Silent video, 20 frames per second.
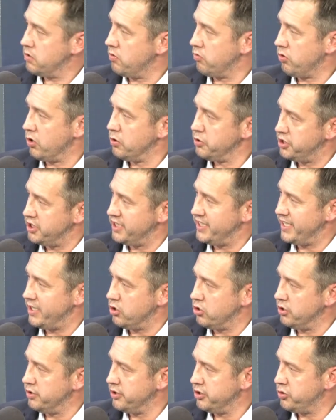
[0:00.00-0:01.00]

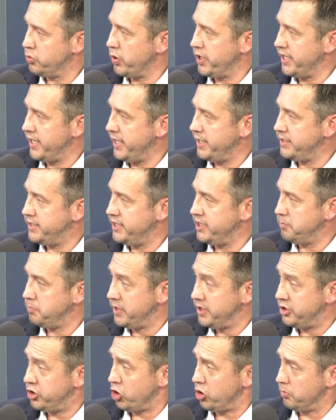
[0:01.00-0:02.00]
Rosendale in the 2018
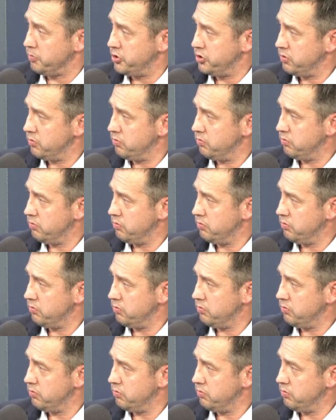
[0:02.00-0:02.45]
midterms,